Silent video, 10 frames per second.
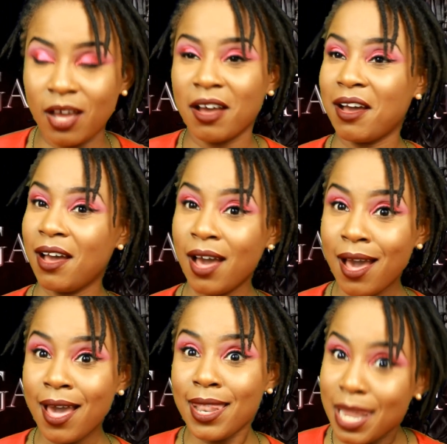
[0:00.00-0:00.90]
Let
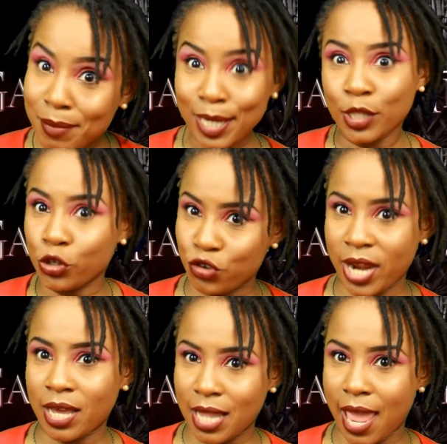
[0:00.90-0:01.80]
me get the
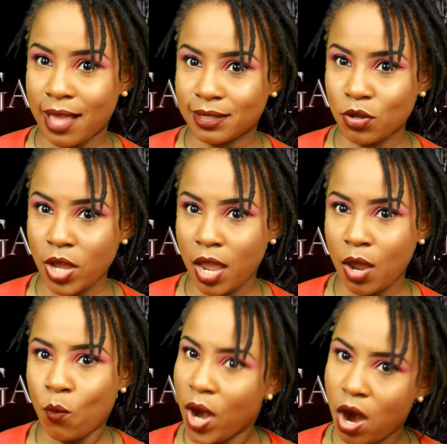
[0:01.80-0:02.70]
dragon glass,
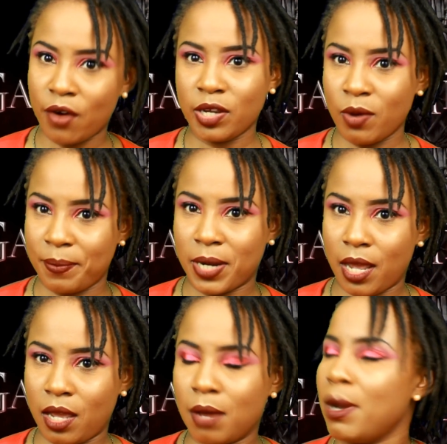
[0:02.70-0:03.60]
okay? Where are your weapon
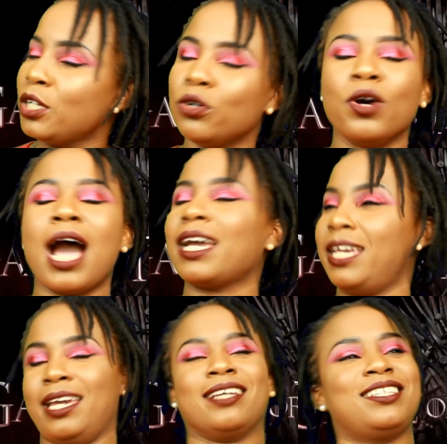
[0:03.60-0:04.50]
at? My dude, I
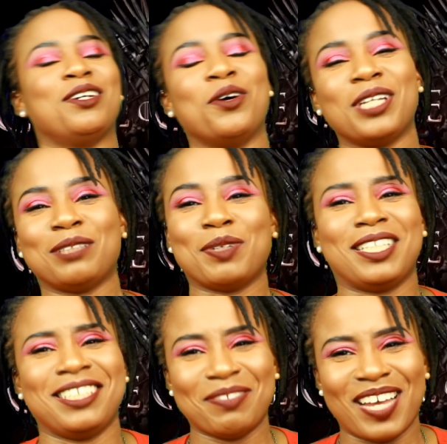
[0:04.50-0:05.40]
can't. So that's
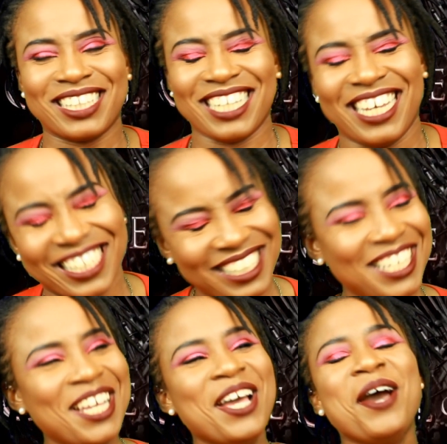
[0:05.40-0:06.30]
basically that
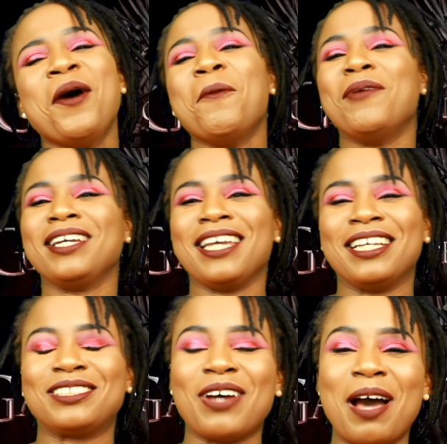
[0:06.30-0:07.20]
but
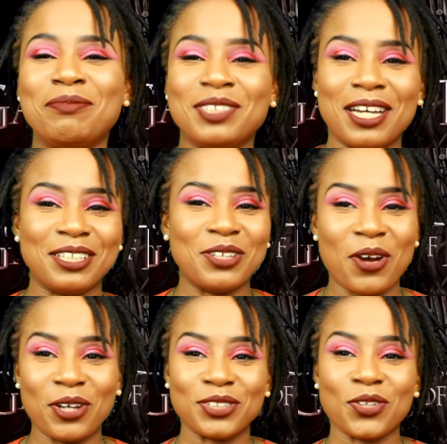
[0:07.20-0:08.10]
yeah, so I'm done,
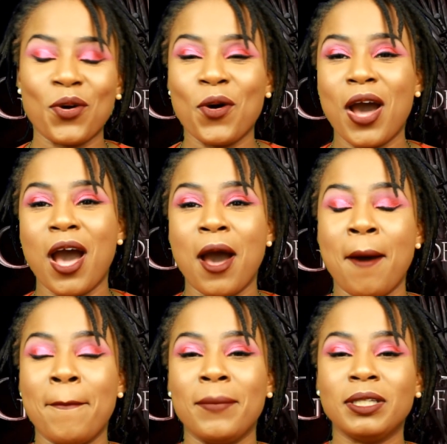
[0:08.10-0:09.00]
y'all. So
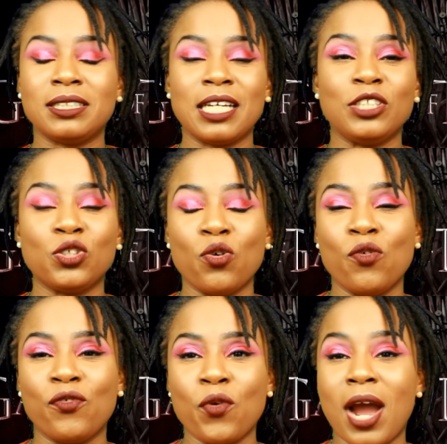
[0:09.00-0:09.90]
um, stay
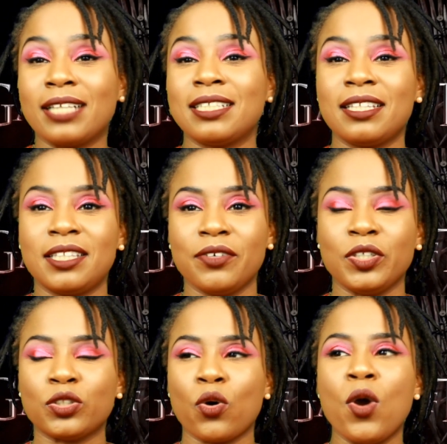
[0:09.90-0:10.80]
tuned for. I said
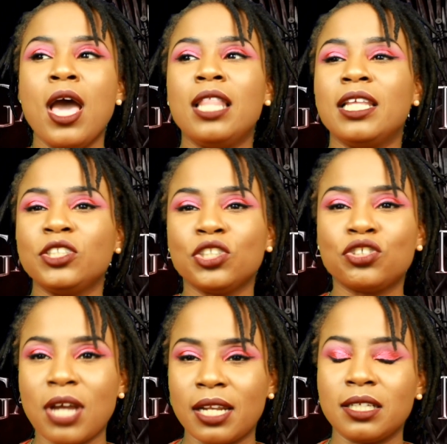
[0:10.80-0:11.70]
theory, so let's
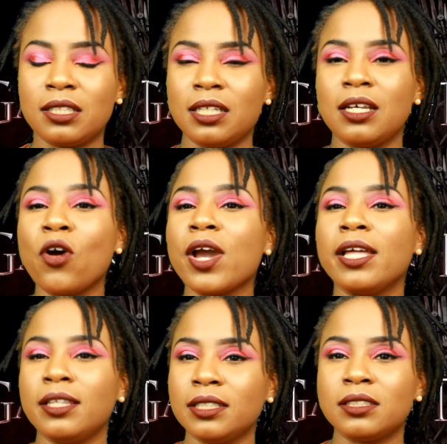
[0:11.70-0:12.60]
just try to.
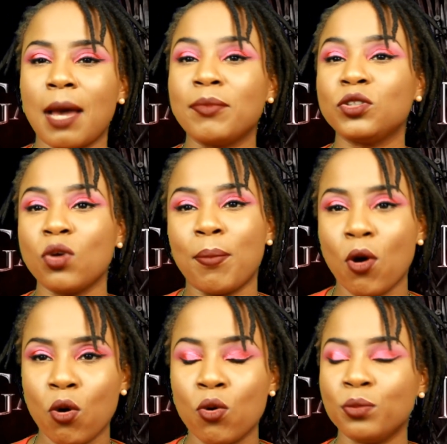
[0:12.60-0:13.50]
Okay, let's. I'm gonna do a
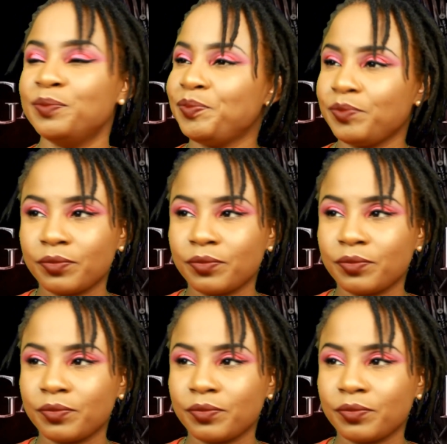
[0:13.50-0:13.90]
poll.